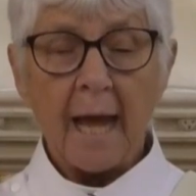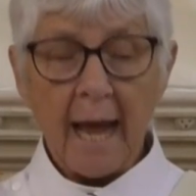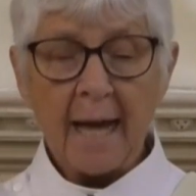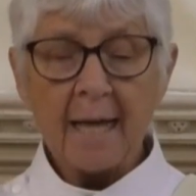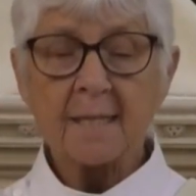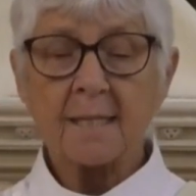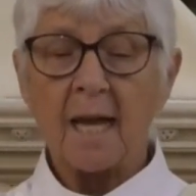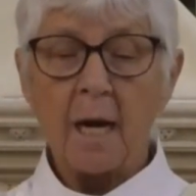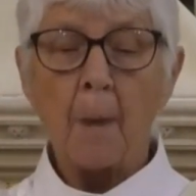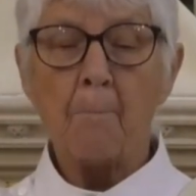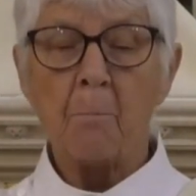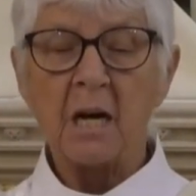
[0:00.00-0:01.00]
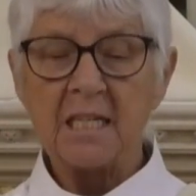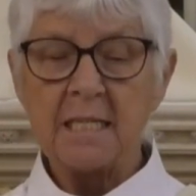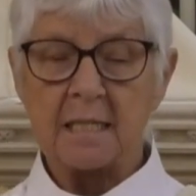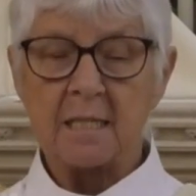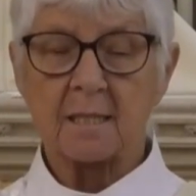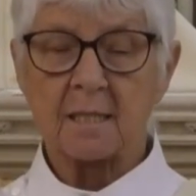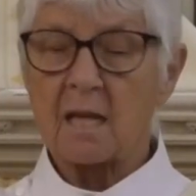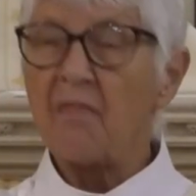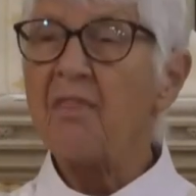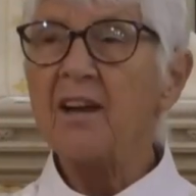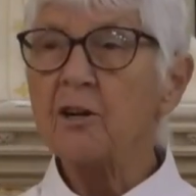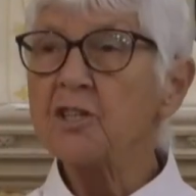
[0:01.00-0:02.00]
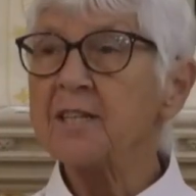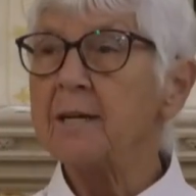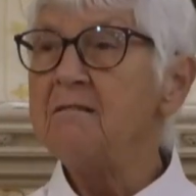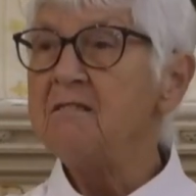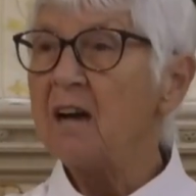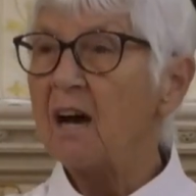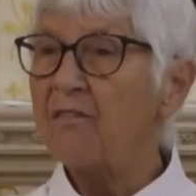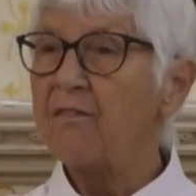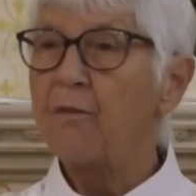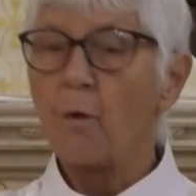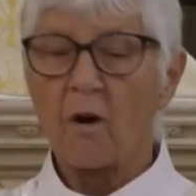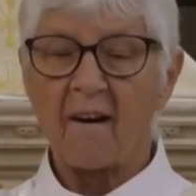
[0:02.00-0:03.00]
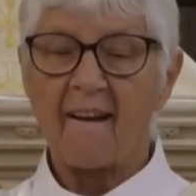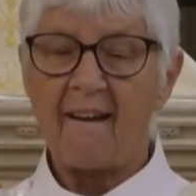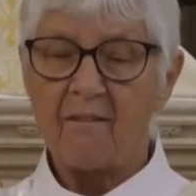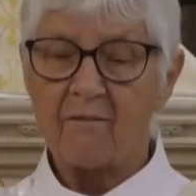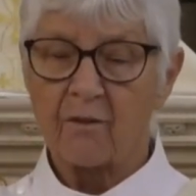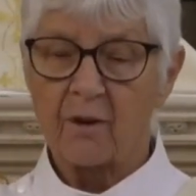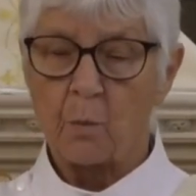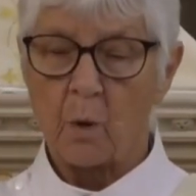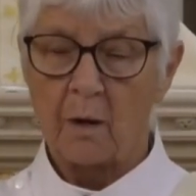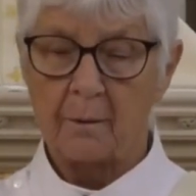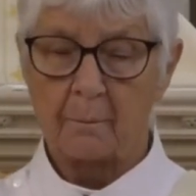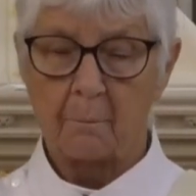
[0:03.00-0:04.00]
has an abundance. There's enough for everyone.